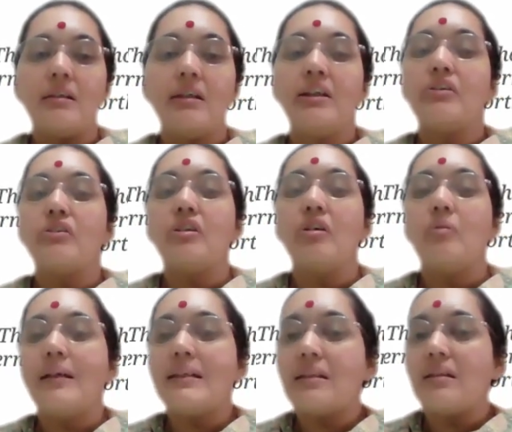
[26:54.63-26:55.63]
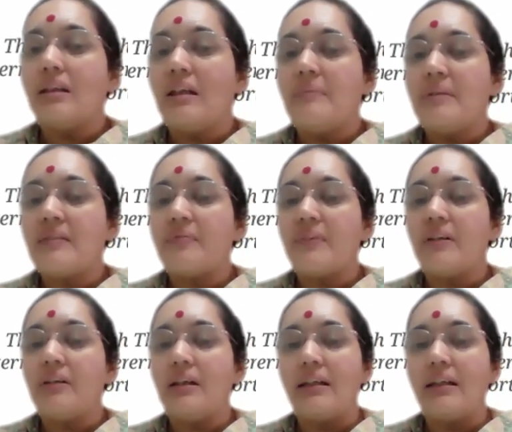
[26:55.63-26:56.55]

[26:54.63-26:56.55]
into the western hemisphere